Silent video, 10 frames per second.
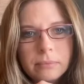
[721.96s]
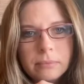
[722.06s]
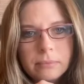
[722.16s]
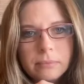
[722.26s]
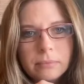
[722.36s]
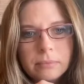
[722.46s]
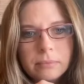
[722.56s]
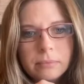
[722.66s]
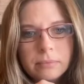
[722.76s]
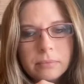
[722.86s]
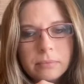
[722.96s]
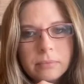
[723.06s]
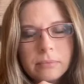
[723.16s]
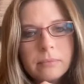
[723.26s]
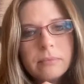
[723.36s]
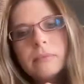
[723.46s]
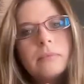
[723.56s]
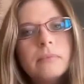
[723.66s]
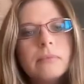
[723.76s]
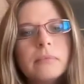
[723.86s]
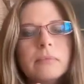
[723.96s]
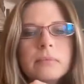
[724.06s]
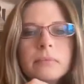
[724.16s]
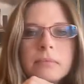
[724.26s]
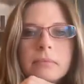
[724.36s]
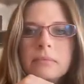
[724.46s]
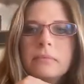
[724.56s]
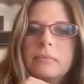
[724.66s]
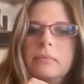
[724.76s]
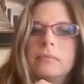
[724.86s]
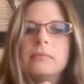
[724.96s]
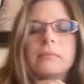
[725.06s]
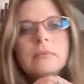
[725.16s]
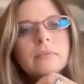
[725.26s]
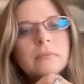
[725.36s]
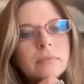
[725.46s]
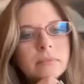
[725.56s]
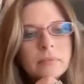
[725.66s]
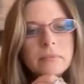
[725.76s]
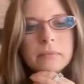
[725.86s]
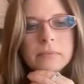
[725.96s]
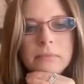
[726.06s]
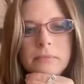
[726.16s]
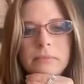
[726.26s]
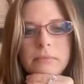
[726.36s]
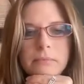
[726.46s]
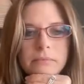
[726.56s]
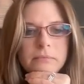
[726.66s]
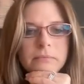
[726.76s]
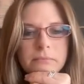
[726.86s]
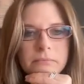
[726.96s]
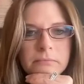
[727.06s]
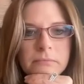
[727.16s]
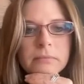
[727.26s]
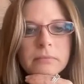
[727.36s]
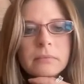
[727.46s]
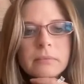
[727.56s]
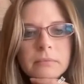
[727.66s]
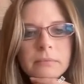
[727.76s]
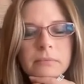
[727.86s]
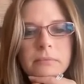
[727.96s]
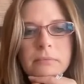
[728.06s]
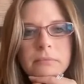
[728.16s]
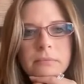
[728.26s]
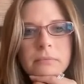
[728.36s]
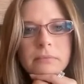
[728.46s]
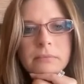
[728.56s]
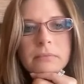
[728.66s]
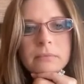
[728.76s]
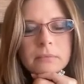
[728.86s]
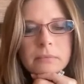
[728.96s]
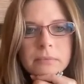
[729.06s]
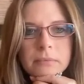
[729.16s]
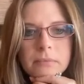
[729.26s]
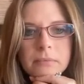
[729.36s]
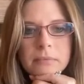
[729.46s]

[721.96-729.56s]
The person shown says nothing.